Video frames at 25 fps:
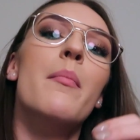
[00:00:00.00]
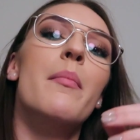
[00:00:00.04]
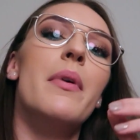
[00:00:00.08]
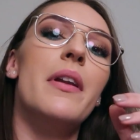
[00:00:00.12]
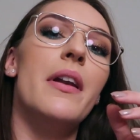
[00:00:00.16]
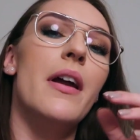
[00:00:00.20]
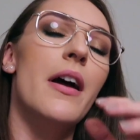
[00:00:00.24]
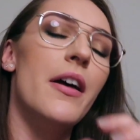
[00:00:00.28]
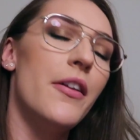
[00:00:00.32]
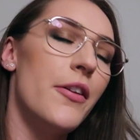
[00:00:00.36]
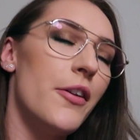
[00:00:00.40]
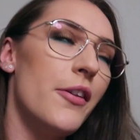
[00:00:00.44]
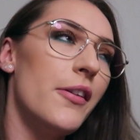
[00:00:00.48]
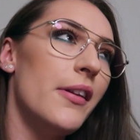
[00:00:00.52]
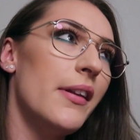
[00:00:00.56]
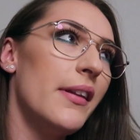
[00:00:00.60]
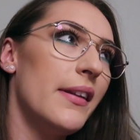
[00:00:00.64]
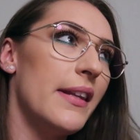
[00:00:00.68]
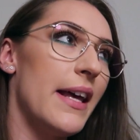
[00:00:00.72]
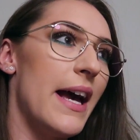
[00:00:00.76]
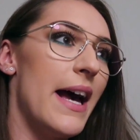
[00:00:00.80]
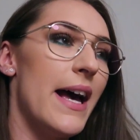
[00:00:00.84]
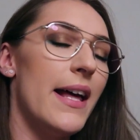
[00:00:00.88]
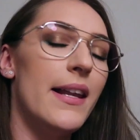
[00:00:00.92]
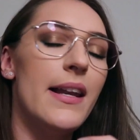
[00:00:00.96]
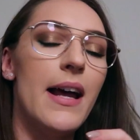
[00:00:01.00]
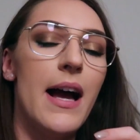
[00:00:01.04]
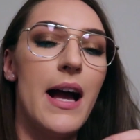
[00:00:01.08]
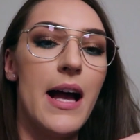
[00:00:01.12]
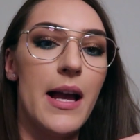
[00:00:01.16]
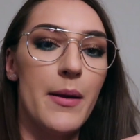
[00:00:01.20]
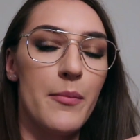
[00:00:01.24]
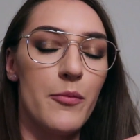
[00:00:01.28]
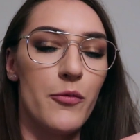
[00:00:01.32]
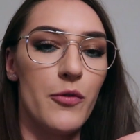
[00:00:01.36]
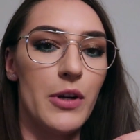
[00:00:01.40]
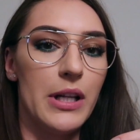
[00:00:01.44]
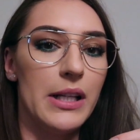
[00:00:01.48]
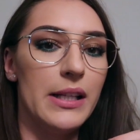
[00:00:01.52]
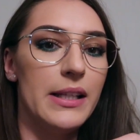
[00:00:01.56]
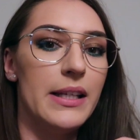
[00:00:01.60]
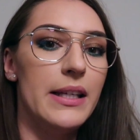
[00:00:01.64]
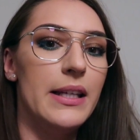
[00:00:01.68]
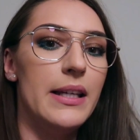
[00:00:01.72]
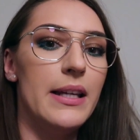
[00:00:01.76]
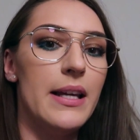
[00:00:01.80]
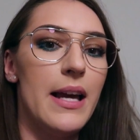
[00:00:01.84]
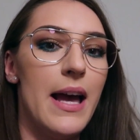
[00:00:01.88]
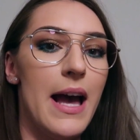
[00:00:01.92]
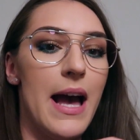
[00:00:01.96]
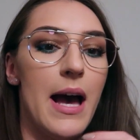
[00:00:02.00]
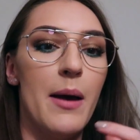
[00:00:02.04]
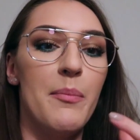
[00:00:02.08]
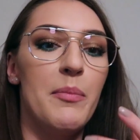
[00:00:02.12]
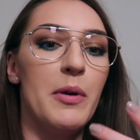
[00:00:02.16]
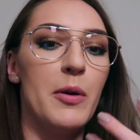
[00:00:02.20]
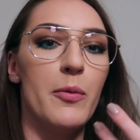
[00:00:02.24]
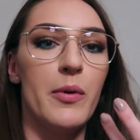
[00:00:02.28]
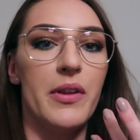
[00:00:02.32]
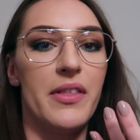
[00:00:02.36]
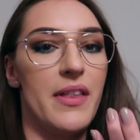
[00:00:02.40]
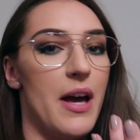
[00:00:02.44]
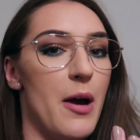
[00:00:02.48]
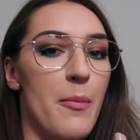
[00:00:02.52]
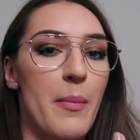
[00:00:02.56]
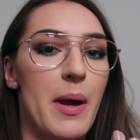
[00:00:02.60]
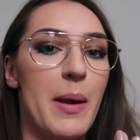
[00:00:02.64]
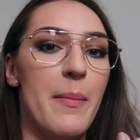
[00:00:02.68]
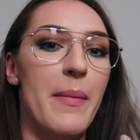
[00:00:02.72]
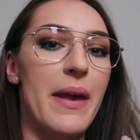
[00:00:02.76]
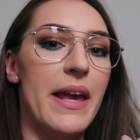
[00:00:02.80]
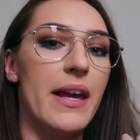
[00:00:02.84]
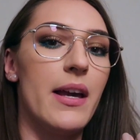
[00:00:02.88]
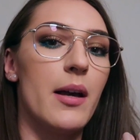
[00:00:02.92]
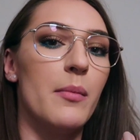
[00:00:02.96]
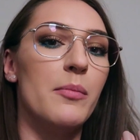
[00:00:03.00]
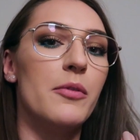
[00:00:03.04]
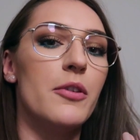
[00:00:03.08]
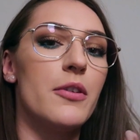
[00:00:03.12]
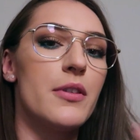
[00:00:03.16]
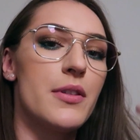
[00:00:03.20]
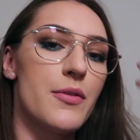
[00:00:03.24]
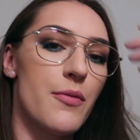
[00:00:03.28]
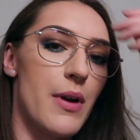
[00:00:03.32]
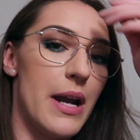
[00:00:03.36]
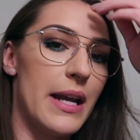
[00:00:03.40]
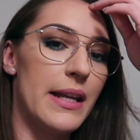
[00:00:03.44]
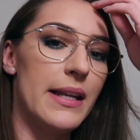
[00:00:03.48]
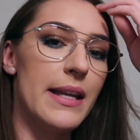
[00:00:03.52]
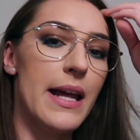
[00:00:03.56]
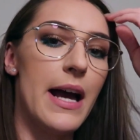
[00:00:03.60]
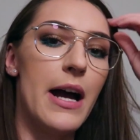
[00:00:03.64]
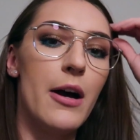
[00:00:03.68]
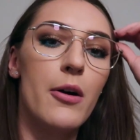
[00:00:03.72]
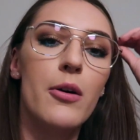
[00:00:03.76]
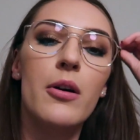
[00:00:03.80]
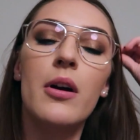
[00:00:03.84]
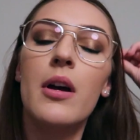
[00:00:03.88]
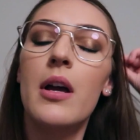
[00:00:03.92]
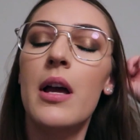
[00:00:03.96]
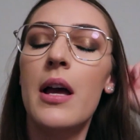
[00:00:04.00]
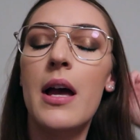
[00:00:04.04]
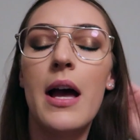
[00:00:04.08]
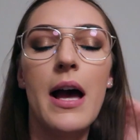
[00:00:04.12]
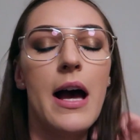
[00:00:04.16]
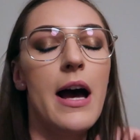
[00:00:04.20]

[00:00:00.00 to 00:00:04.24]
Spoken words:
But other than that, I'm really happy with how my makeup looks right now.